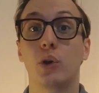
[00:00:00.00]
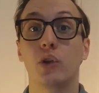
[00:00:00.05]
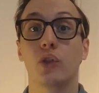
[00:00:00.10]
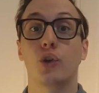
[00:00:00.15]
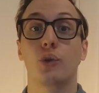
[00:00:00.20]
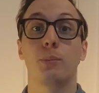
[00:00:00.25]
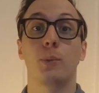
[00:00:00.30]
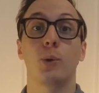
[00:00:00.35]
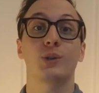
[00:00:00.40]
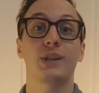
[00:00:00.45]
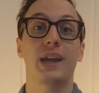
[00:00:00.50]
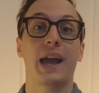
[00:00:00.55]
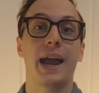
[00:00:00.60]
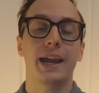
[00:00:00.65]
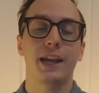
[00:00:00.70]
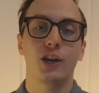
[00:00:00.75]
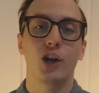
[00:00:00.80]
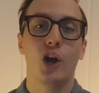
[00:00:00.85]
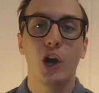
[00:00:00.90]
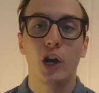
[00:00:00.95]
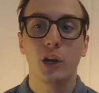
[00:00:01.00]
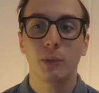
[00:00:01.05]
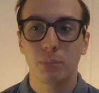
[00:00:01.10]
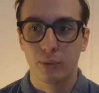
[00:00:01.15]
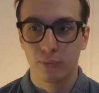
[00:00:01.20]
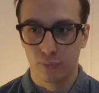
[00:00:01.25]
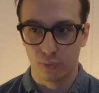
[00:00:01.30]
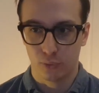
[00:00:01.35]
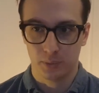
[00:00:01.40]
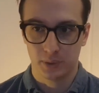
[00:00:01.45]
one of their most iconic
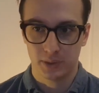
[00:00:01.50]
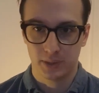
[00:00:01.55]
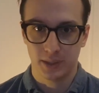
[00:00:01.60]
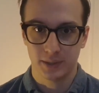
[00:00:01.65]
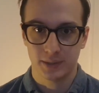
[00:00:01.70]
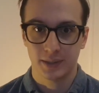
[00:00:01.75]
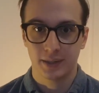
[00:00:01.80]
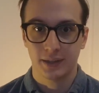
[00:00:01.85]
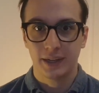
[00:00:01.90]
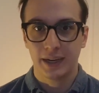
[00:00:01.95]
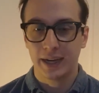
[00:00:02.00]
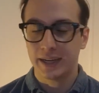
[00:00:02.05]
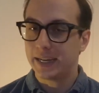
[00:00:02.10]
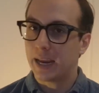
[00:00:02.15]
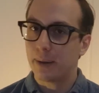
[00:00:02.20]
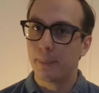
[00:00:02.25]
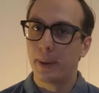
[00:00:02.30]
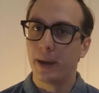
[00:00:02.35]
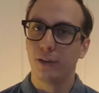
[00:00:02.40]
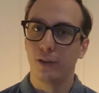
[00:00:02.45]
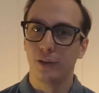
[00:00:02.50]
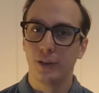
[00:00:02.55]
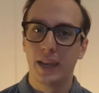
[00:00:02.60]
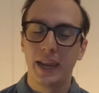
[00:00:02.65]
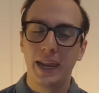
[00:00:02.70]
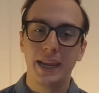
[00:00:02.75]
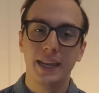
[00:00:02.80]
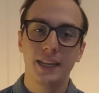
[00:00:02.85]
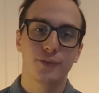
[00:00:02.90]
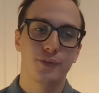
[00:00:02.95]
performances, and yet Michael
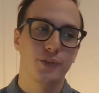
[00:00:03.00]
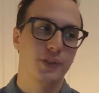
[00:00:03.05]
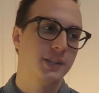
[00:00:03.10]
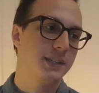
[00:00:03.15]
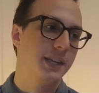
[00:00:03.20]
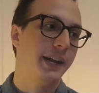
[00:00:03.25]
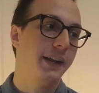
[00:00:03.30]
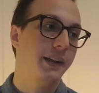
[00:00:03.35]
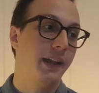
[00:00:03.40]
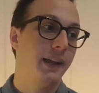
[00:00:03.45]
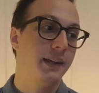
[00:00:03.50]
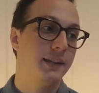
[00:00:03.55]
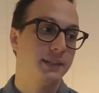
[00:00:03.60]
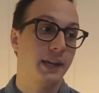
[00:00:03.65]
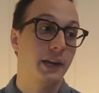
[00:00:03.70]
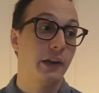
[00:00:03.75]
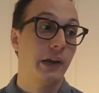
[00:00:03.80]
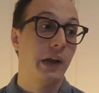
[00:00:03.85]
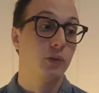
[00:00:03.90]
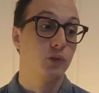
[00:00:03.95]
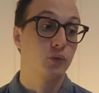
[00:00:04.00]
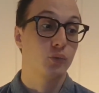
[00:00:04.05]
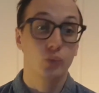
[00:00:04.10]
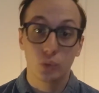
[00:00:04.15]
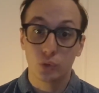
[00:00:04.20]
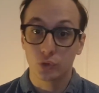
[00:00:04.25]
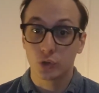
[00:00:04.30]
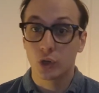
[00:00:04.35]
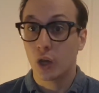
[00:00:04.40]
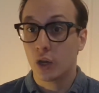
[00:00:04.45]
Caine's for the Cider House
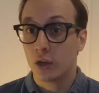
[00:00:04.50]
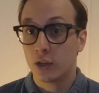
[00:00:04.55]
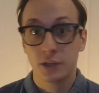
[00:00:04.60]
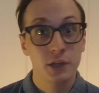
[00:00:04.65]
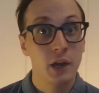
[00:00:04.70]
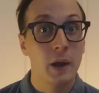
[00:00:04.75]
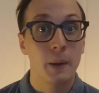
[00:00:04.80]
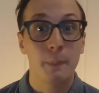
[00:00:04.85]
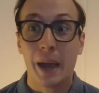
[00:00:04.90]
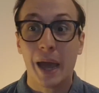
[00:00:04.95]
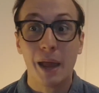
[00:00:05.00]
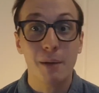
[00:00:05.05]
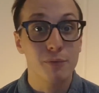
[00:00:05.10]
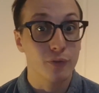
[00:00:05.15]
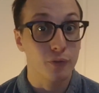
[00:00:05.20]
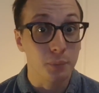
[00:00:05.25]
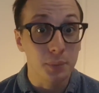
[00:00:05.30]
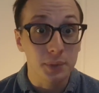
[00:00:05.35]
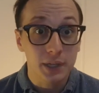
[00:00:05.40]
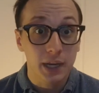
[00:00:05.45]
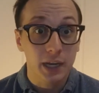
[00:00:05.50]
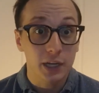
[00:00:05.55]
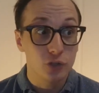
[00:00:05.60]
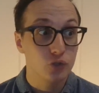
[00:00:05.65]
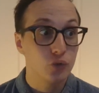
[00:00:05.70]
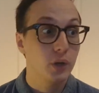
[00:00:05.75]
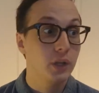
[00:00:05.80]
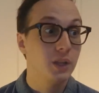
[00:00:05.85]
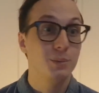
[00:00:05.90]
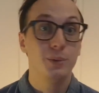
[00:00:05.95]
Rules, it's not a bad performance. I
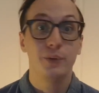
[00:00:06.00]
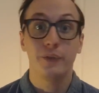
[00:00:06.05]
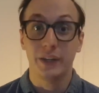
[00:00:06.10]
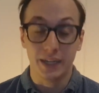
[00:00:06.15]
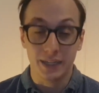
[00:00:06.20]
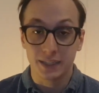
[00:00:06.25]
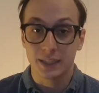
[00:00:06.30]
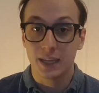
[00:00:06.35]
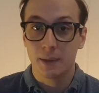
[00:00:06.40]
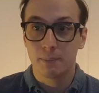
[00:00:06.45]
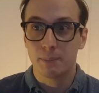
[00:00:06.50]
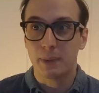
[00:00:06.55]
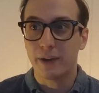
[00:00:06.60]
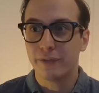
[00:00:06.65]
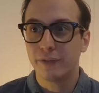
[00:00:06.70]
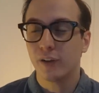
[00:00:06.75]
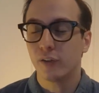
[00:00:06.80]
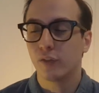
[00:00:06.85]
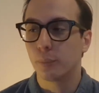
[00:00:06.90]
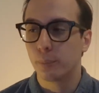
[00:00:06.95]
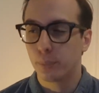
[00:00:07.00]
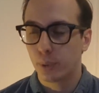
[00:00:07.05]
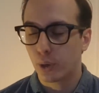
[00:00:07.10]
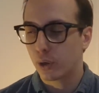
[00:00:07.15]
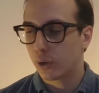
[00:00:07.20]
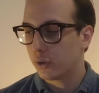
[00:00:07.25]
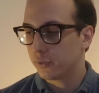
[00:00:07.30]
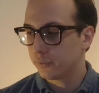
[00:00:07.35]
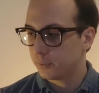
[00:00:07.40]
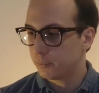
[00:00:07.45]
enjoyed the movie. He's my favorite
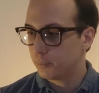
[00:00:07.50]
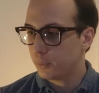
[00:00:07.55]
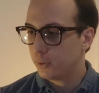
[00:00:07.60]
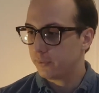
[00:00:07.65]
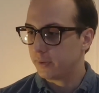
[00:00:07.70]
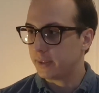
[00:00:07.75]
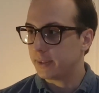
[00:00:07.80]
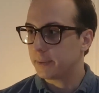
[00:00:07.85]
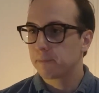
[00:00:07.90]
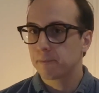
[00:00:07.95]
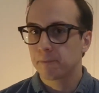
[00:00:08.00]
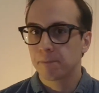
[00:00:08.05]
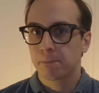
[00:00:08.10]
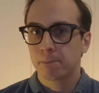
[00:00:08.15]
part of the movie.